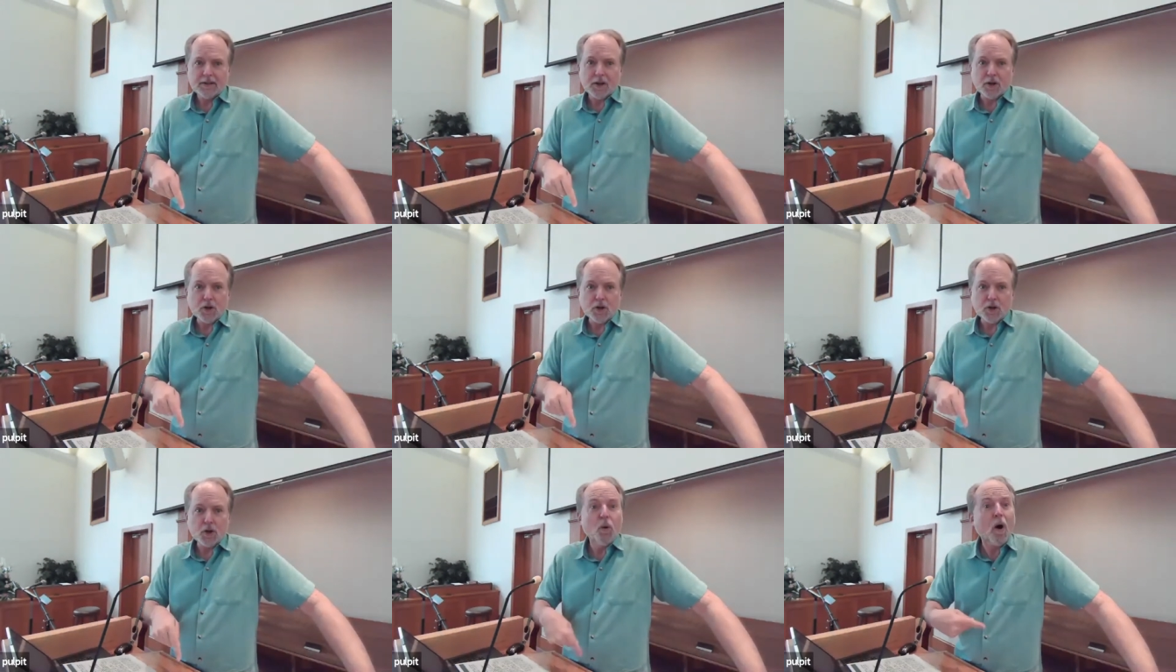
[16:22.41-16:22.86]

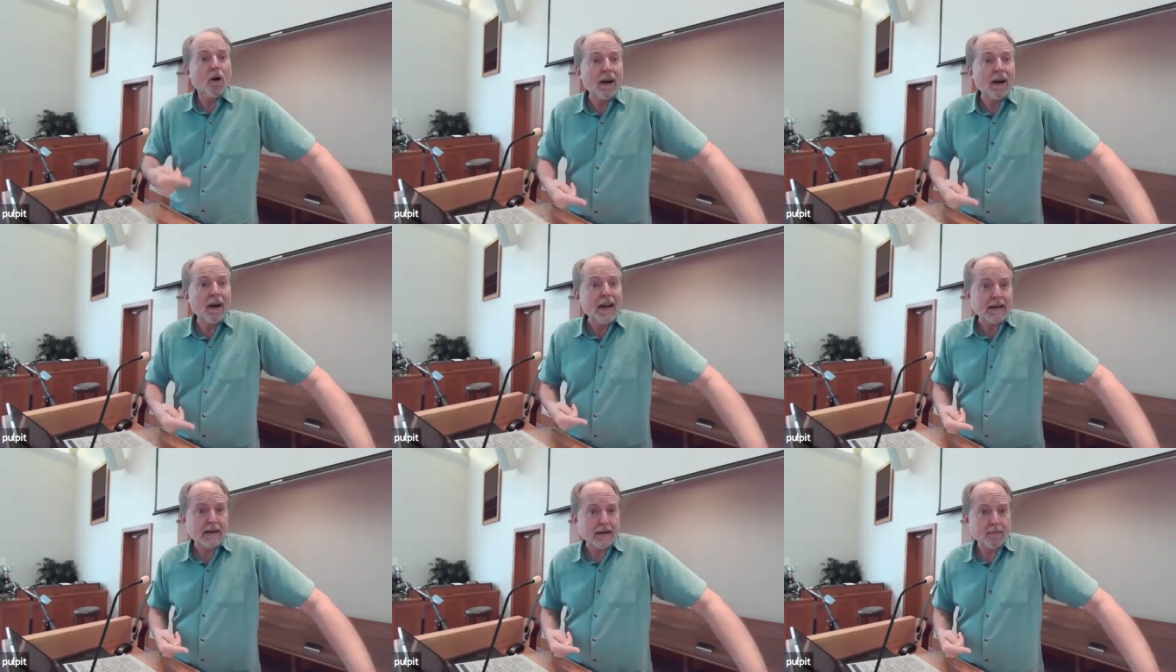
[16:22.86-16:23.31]
So you
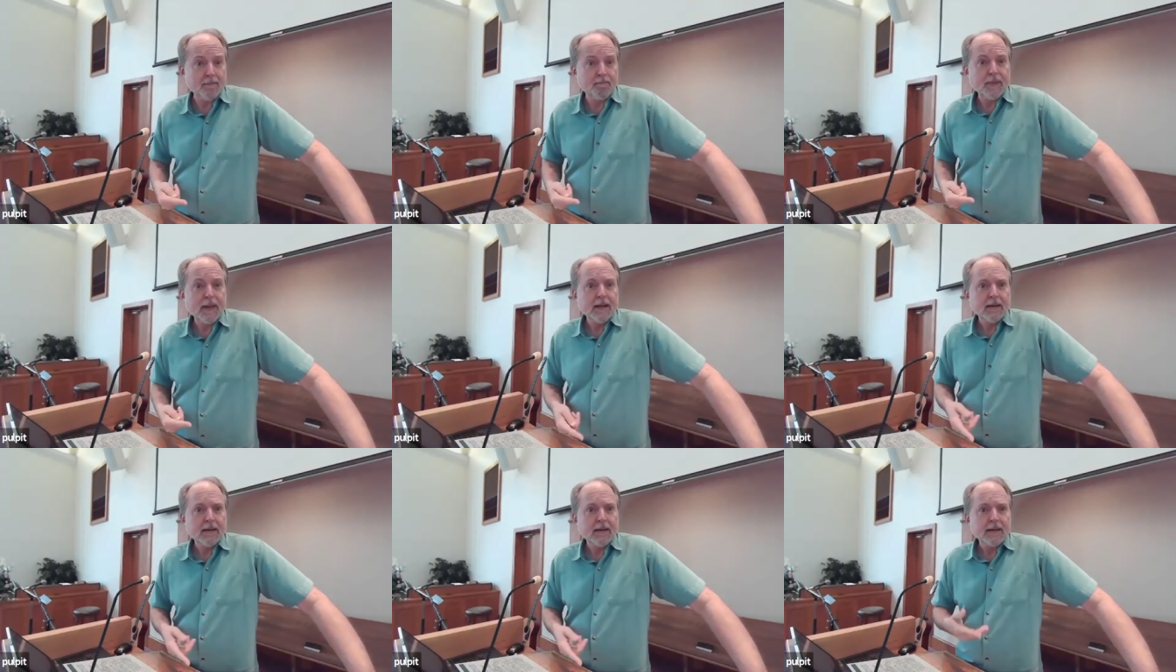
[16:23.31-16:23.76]
are
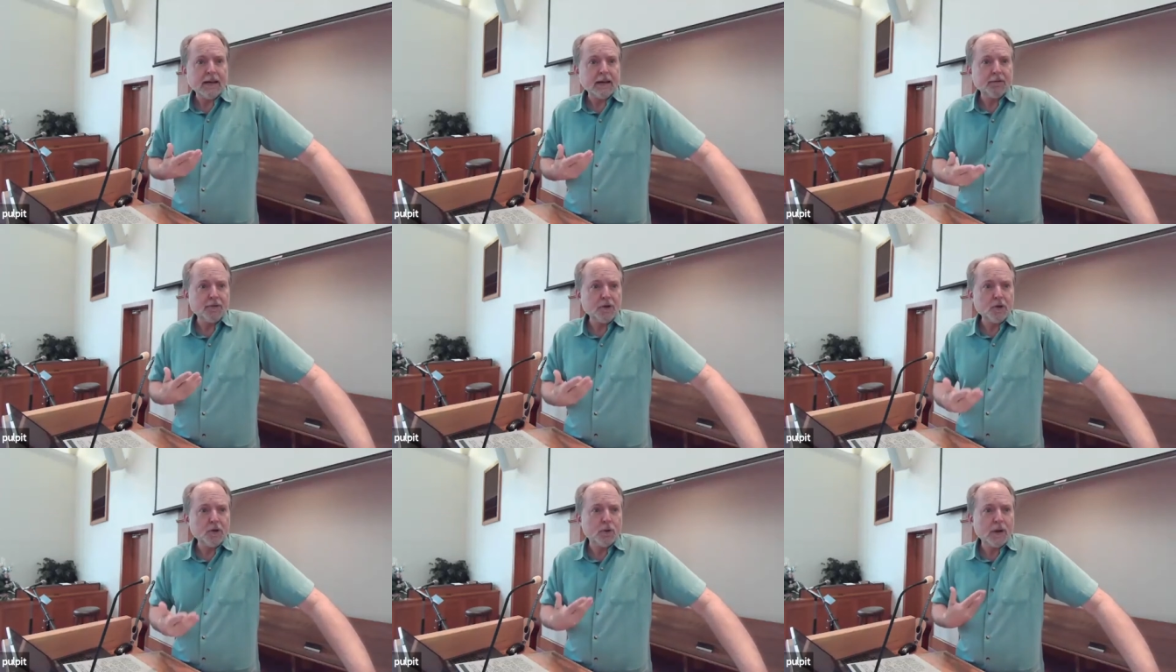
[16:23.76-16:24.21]
in
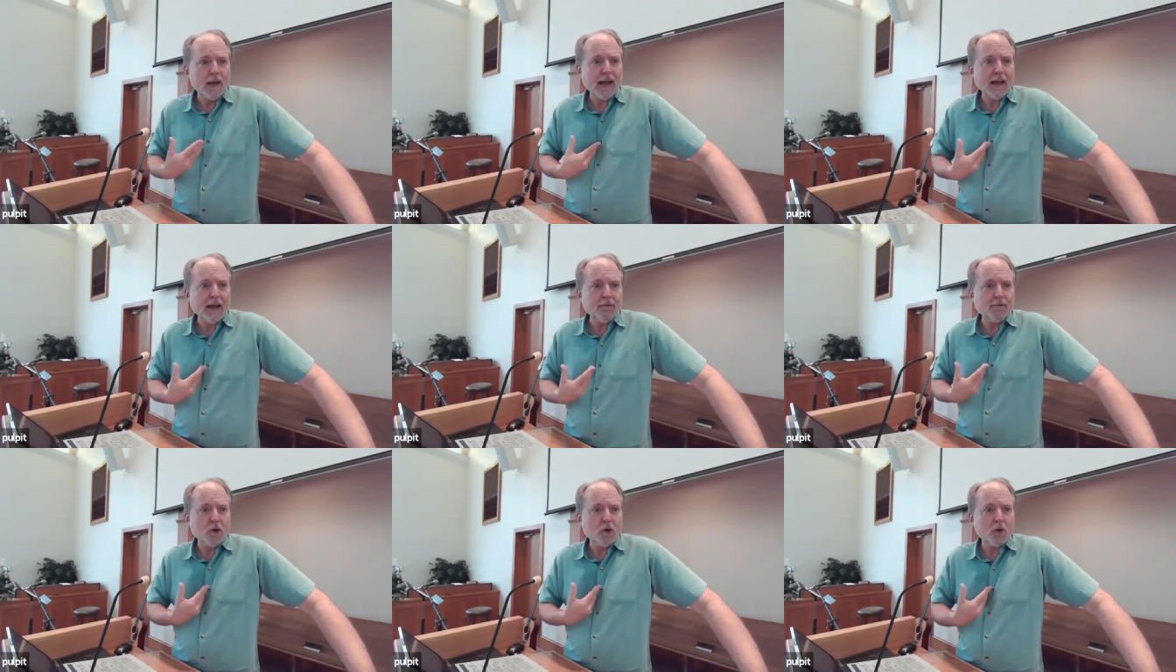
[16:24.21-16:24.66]
if you
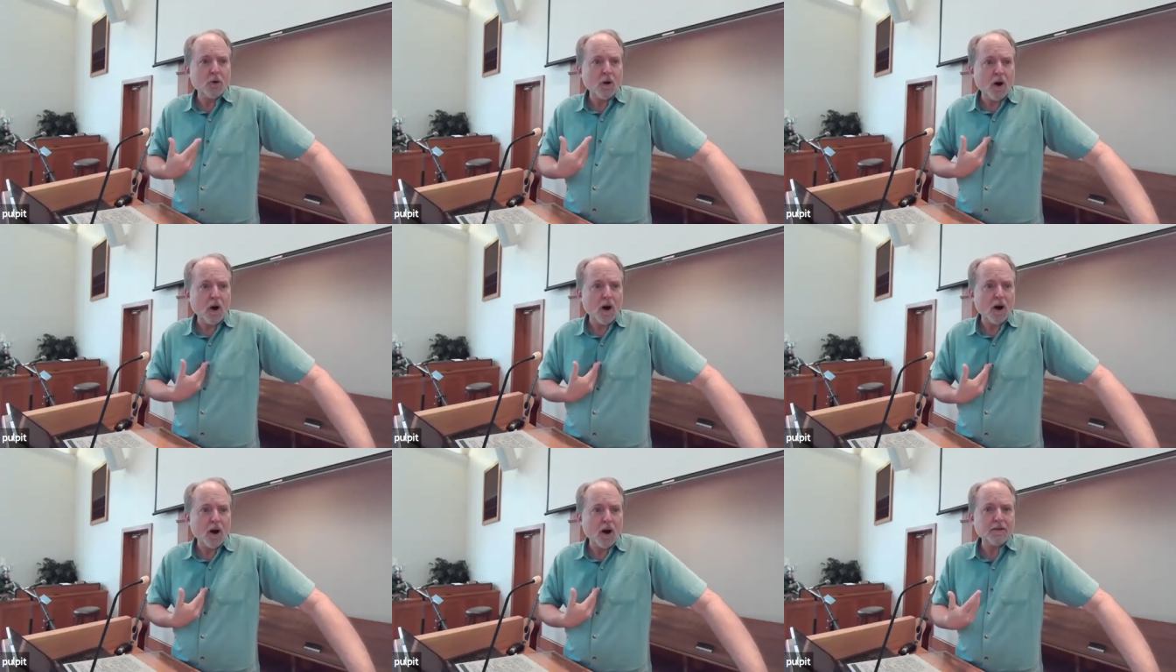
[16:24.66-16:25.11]
gave your
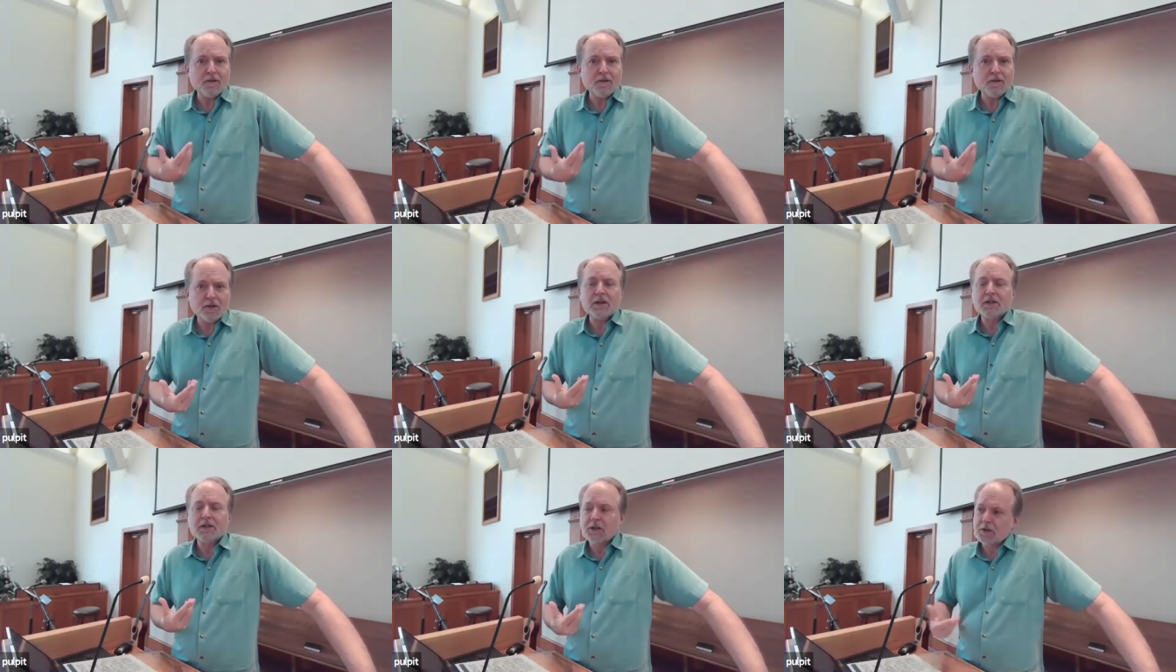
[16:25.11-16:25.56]
heart to
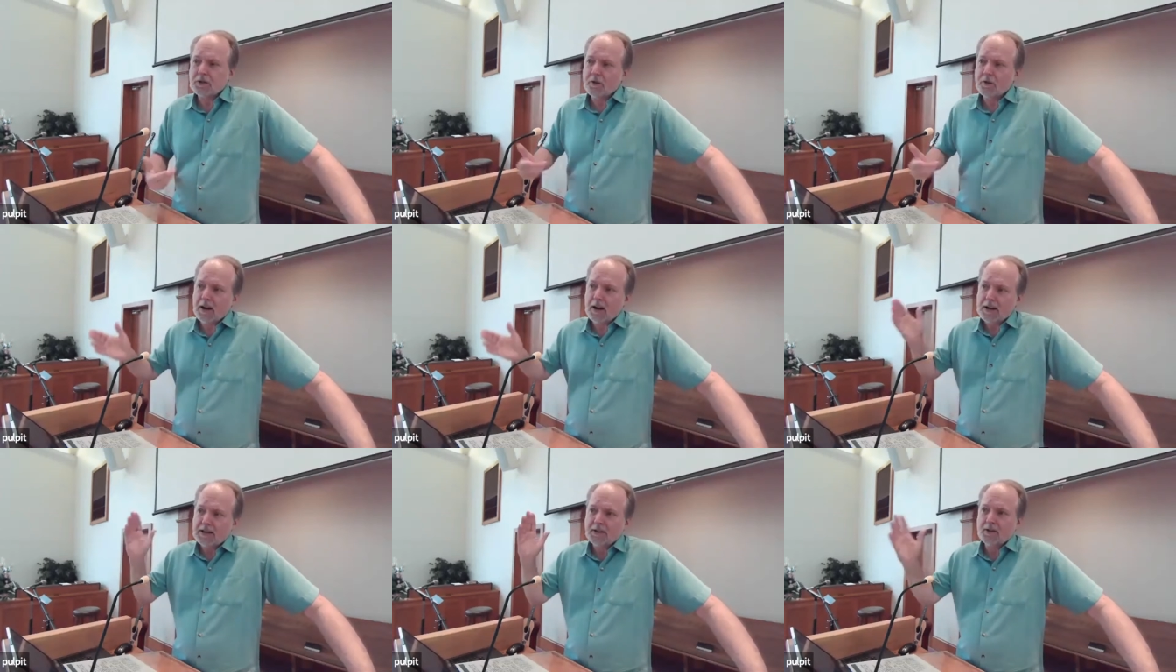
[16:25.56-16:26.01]
Jesus
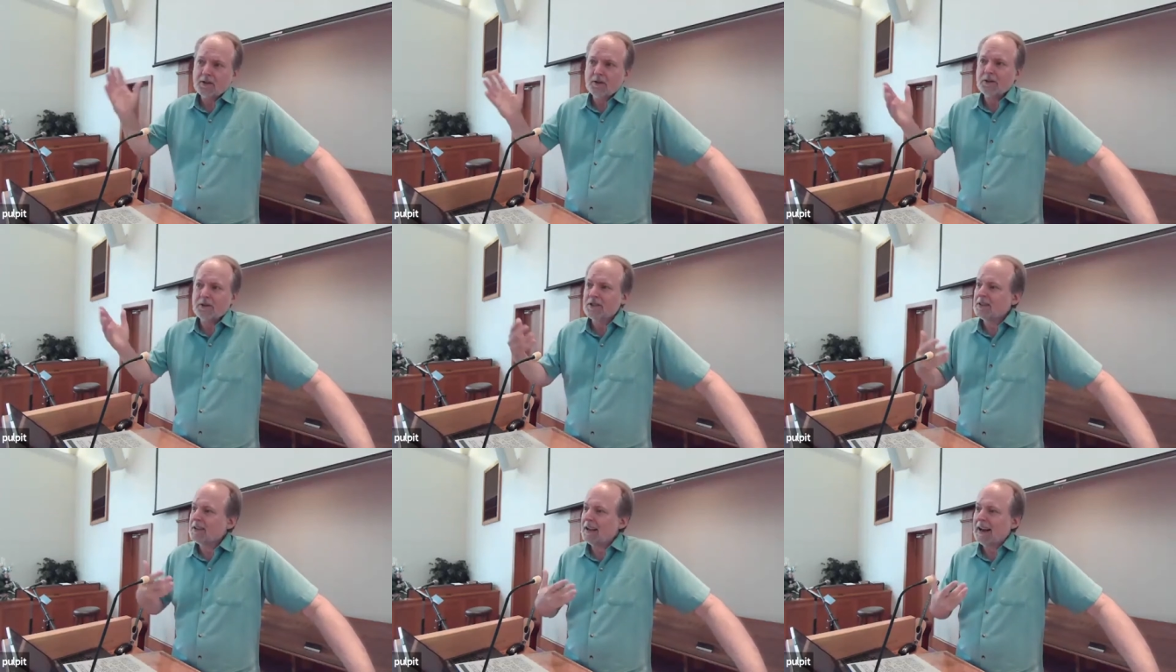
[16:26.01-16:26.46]
Christ and you
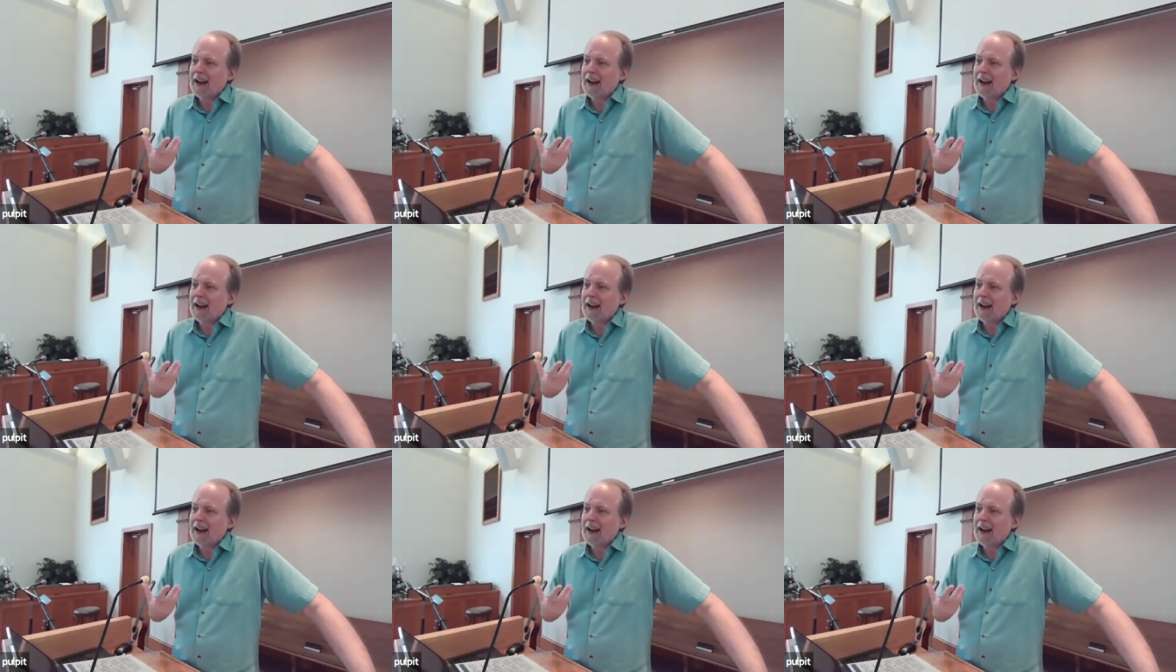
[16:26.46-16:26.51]
said,